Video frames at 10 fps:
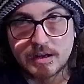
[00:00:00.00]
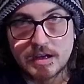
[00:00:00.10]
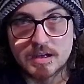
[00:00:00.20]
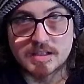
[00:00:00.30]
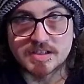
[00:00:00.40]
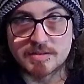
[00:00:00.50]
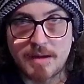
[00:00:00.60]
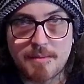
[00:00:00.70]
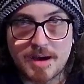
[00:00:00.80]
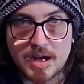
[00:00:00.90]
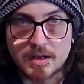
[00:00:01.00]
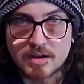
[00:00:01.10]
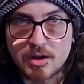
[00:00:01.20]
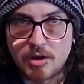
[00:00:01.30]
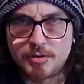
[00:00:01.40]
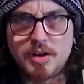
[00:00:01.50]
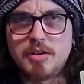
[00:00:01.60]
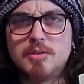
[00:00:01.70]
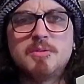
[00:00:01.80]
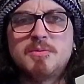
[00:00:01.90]
Because to my mind, oh
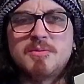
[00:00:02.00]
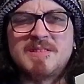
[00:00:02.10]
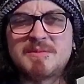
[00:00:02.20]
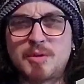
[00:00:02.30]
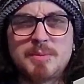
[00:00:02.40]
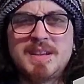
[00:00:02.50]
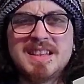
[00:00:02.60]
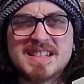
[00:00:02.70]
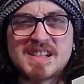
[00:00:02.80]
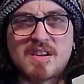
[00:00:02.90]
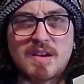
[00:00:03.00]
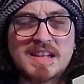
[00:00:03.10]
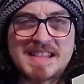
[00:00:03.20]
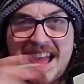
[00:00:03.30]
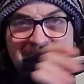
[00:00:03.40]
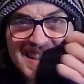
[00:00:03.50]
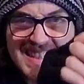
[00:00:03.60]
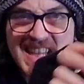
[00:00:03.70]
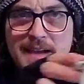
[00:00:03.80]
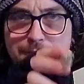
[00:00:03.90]
no, what do you mean the Tsar? Is that
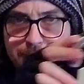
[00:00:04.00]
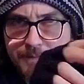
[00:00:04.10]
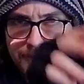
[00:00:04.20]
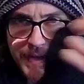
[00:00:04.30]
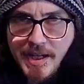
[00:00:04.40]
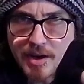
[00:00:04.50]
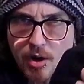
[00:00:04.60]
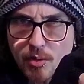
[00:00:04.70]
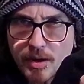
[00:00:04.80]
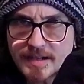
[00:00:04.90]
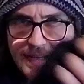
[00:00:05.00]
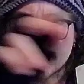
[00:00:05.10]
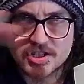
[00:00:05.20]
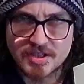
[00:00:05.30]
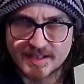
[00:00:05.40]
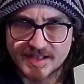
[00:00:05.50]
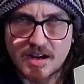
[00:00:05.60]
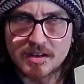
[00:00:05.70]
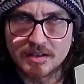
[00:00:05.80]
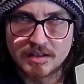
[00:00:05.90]
video attached to the Tsar?